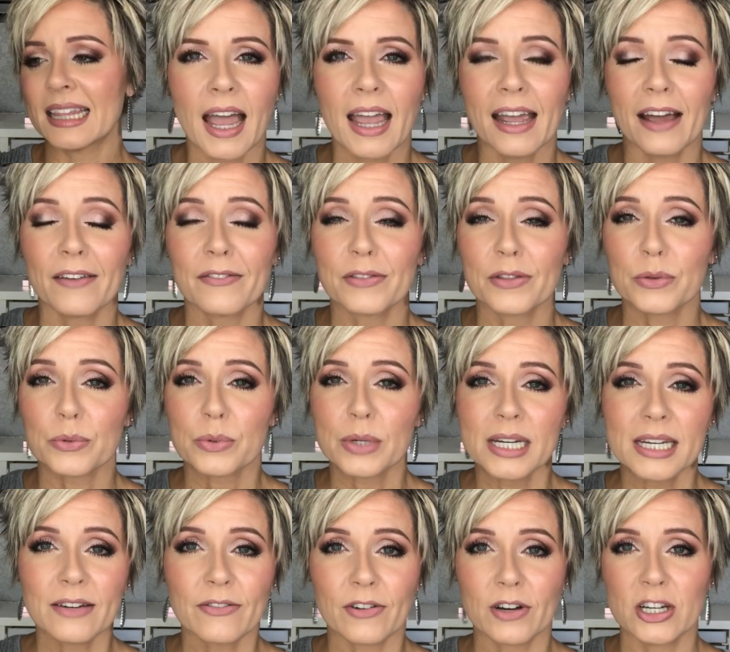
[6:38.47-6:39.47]
I have
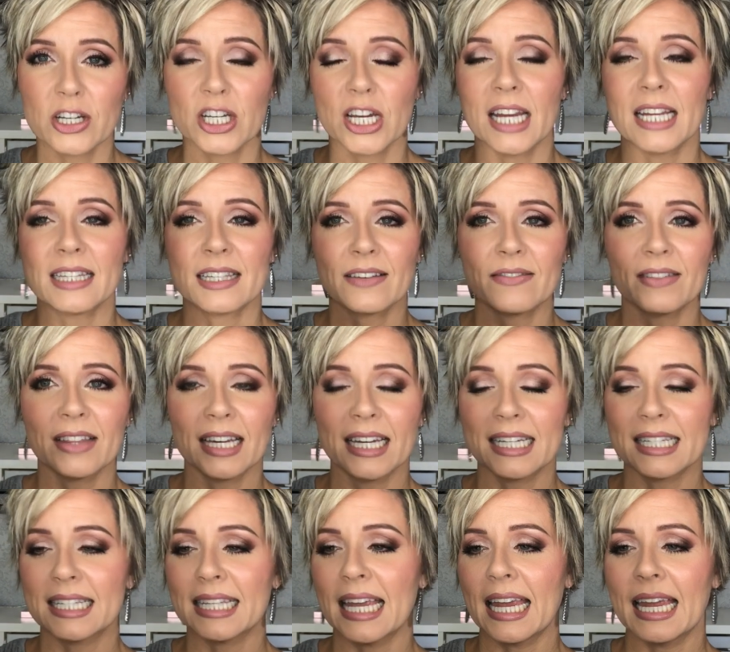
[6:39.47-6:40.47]
three different shades of
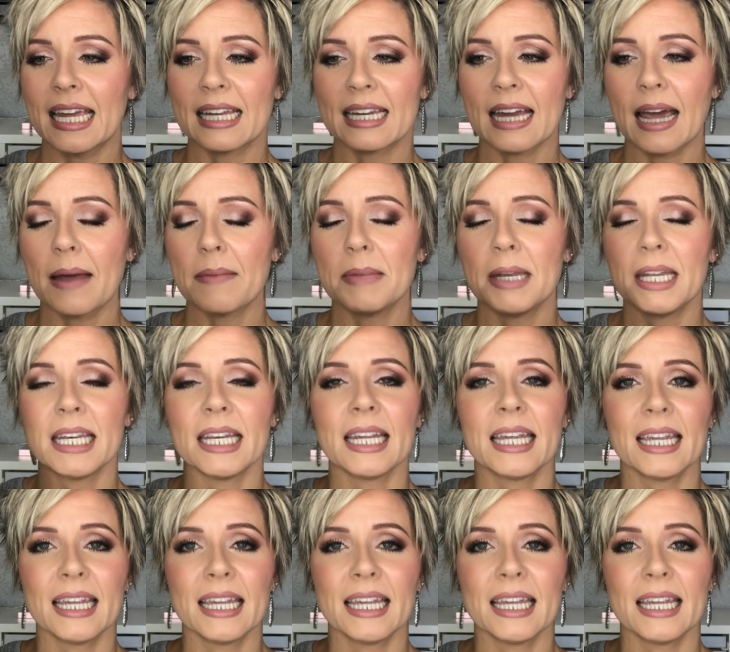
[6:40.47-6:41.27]
this and I mean,